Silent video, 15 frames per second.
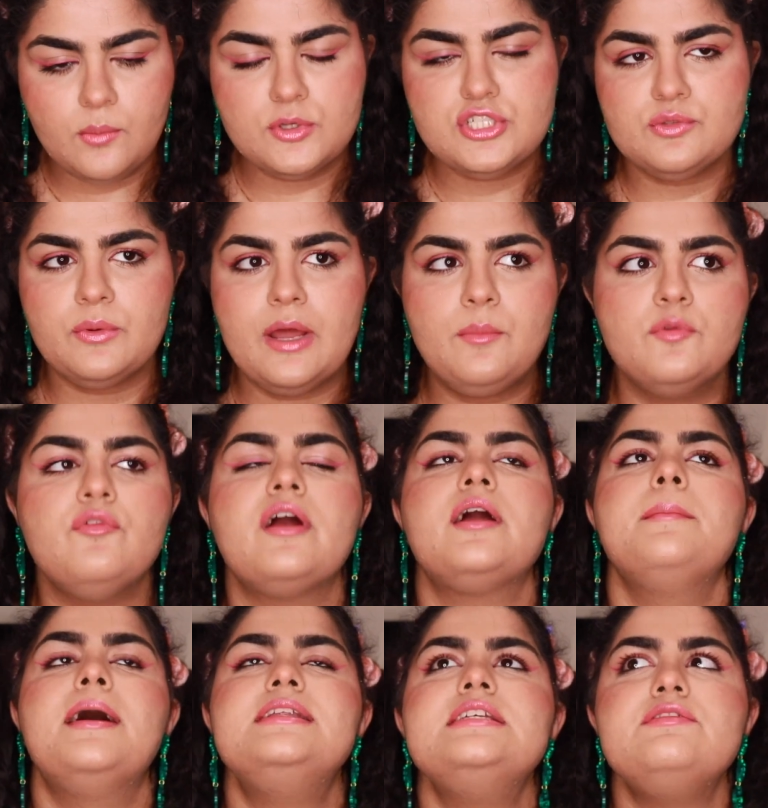which is what I would
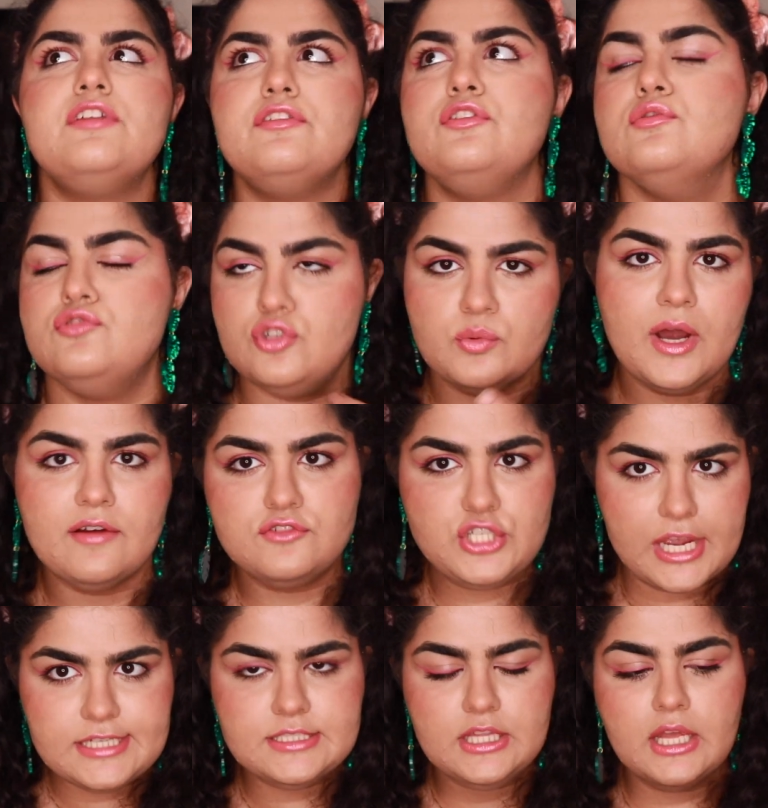recommend even if you do have
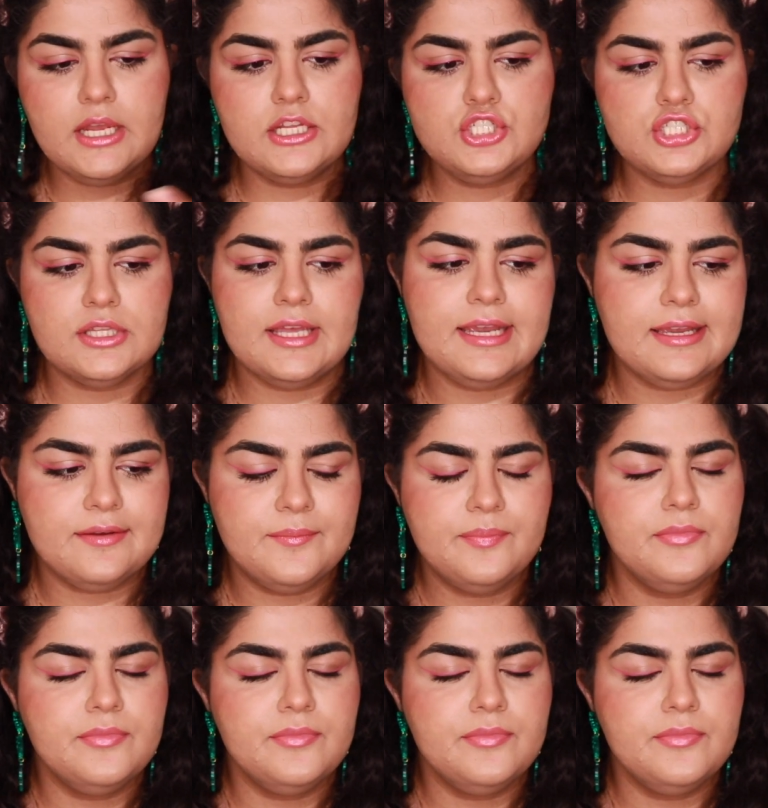checked luggage, like